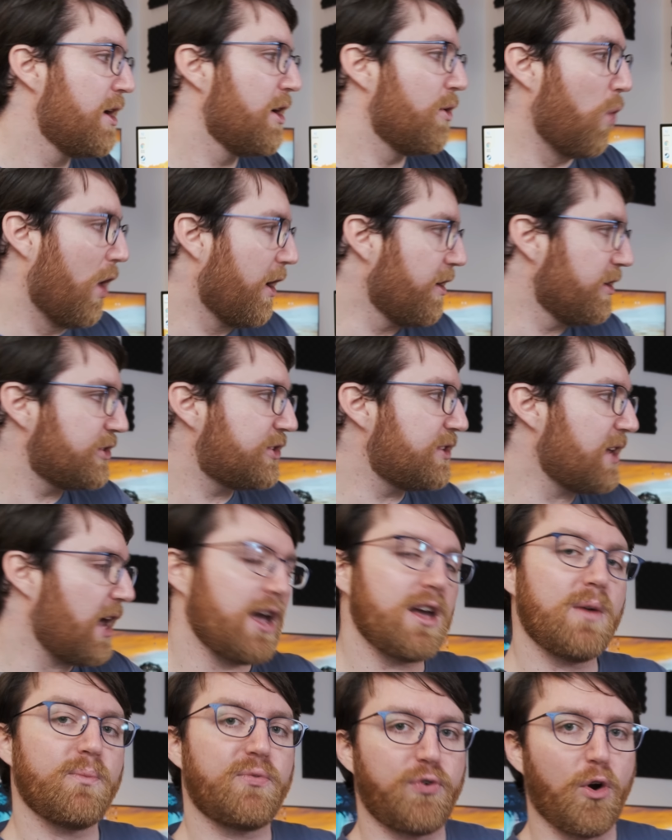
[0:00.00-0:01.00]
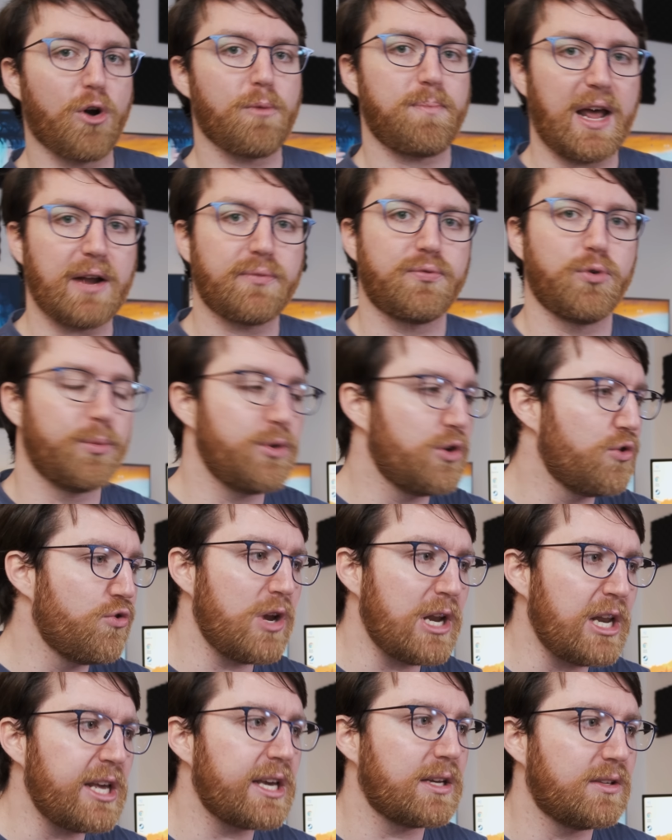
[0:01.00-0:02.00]
Whereas the AM4 platform, you
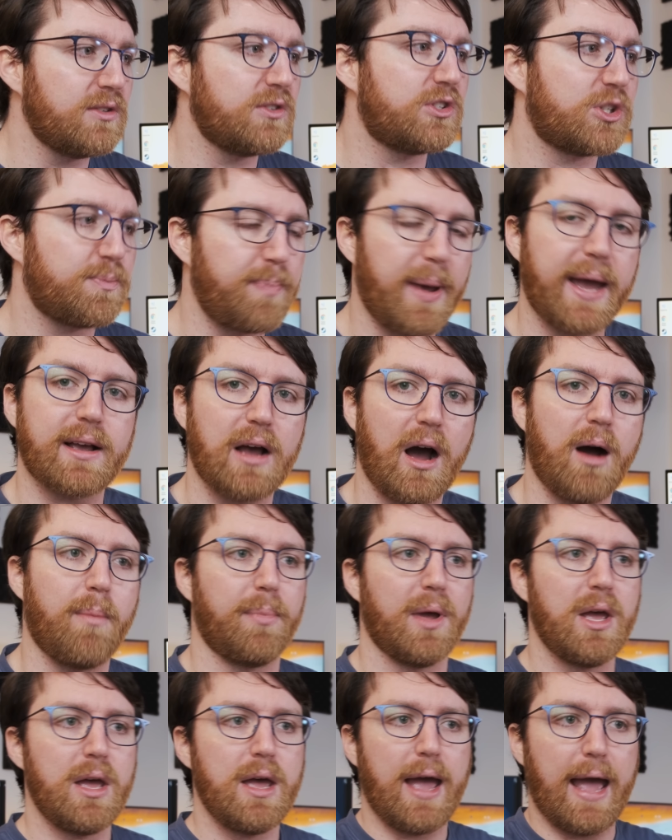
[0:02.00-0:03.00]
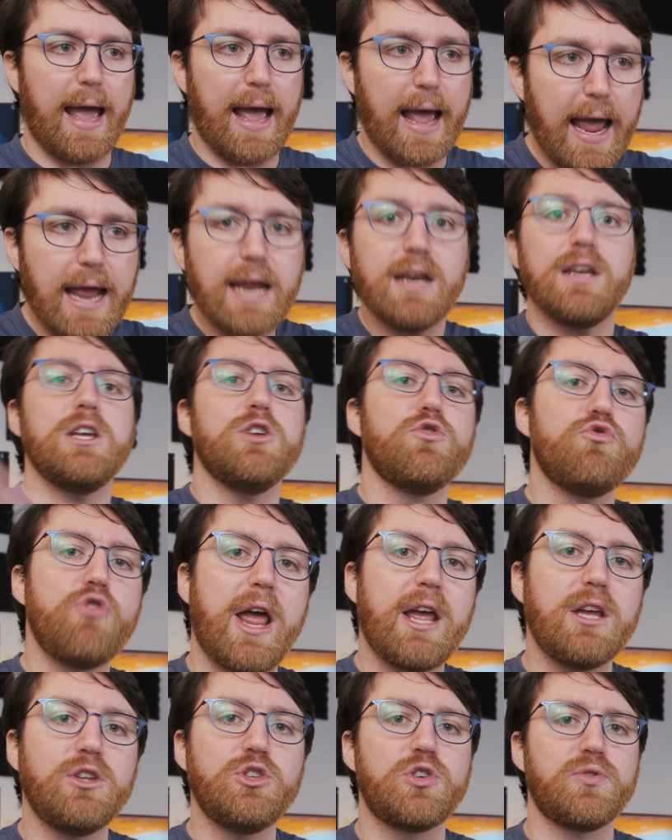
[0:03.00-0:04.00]
really can spec up any
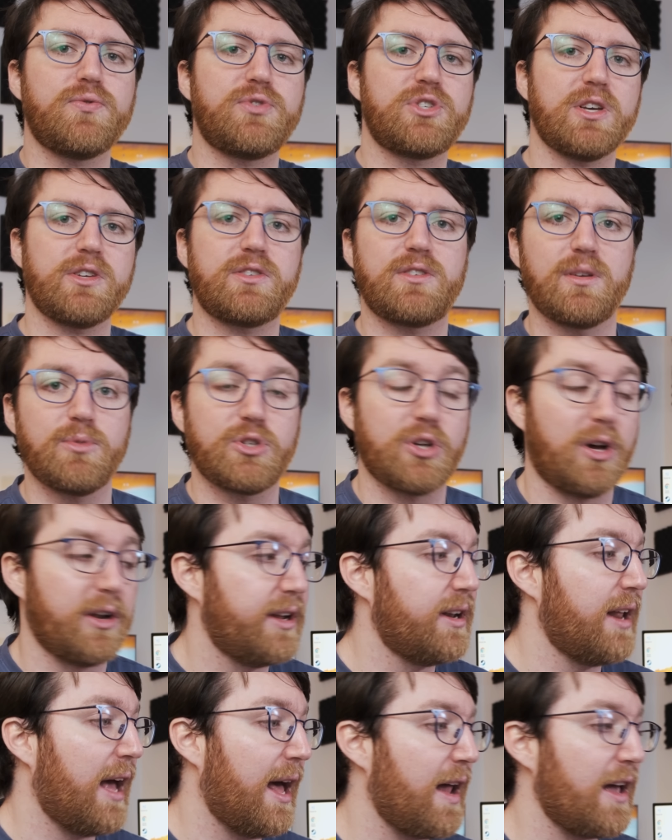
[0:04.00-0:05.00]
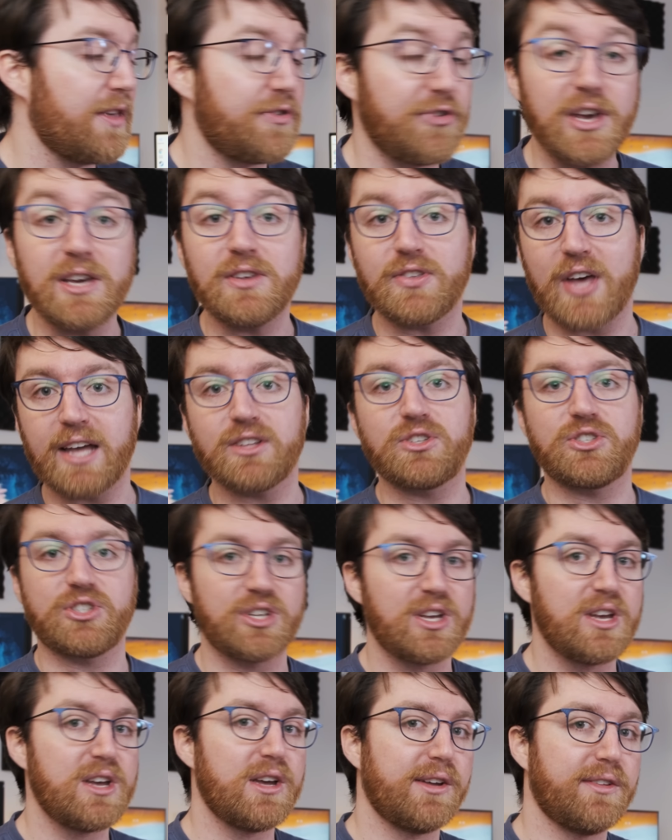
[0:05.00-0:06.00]
range of systems on it, and I think that's
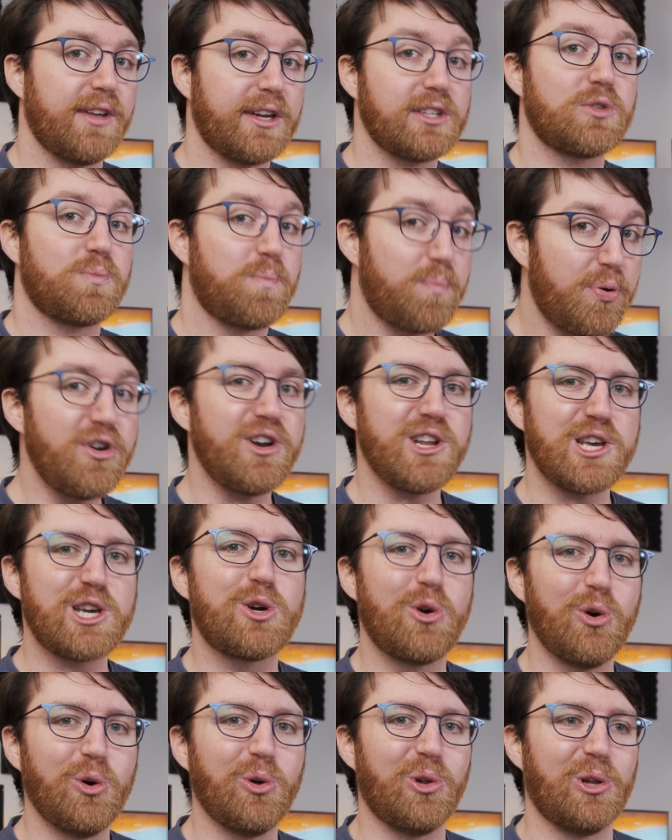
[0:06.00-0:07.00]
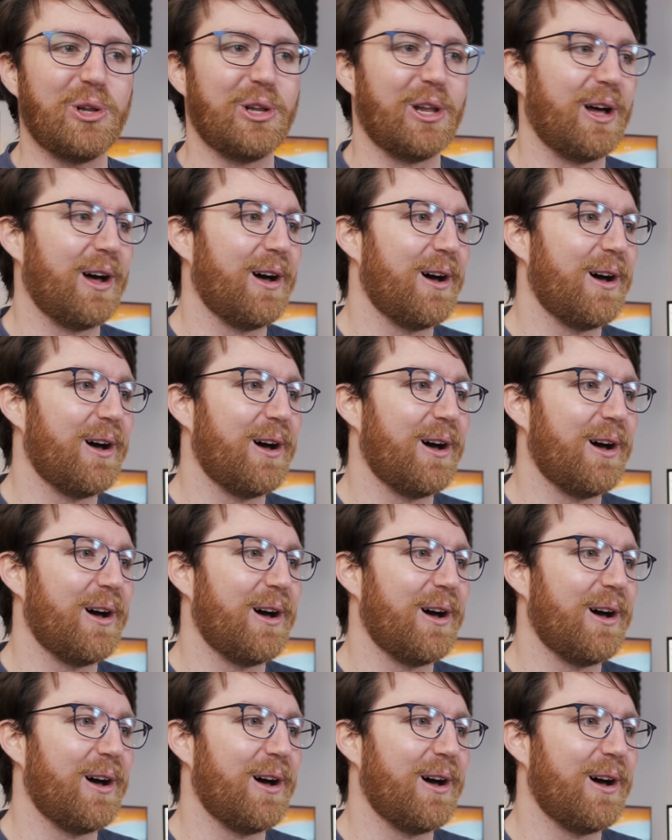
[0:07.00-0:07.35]
pretty cool.